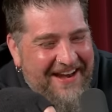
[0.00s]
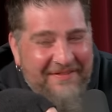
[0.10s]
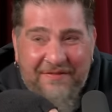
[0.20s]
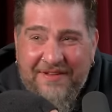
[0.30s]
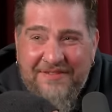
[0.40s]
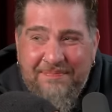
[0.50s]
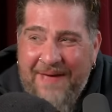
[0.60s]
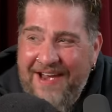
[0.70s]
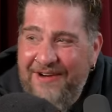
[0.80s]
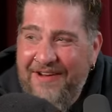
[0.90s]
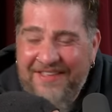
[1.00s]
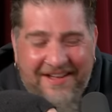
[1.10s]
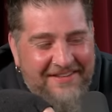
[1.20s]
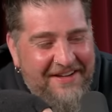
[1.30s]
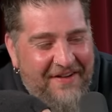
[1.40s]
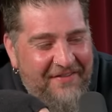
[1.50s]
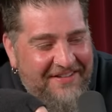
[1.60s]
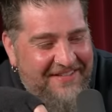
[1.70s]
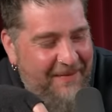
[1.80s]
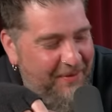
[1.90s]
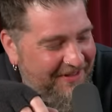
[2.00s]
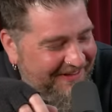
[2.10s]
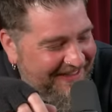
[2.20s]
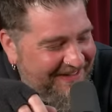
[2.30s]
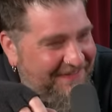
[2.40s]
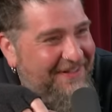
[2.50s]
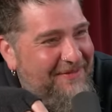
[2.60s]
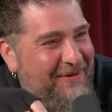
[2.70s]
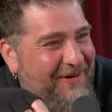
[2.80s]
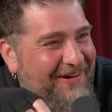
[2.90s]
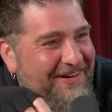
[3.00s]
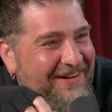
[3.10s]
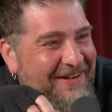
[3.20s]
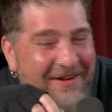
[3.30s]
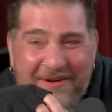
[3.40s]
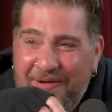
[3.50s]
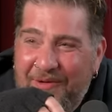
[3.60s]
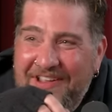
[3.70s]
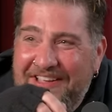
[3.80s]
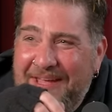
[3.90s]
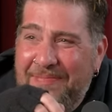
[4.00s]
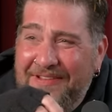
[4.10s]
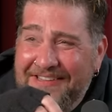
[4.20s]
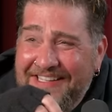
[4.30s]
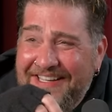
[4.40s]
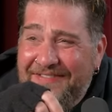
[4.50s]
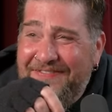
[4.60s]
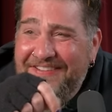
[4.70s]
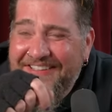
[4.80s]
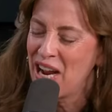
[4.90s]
am not even batted around the idea of having a table with a leaf anymore. Where do you keep the leaf?